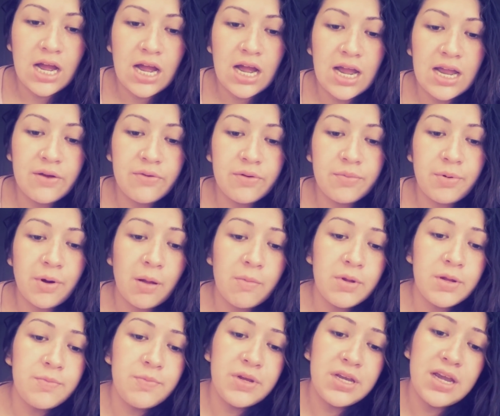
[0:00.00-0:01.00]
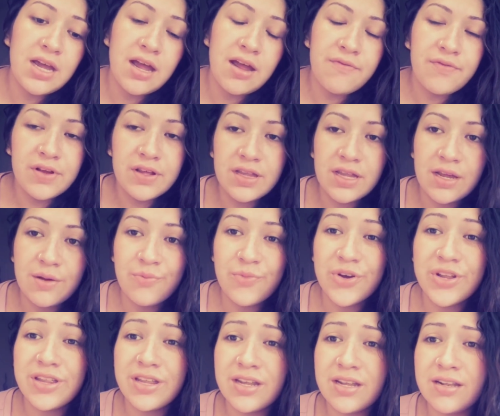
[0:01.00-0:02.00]
I will probably be having them
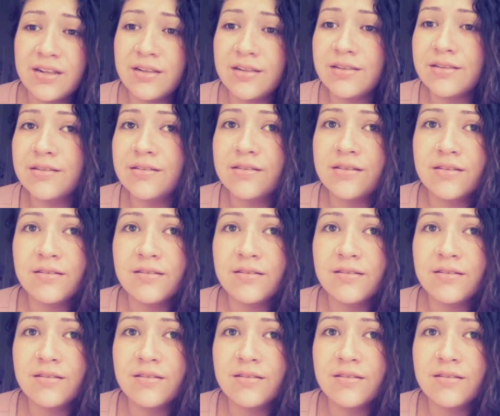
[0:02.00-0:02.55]
within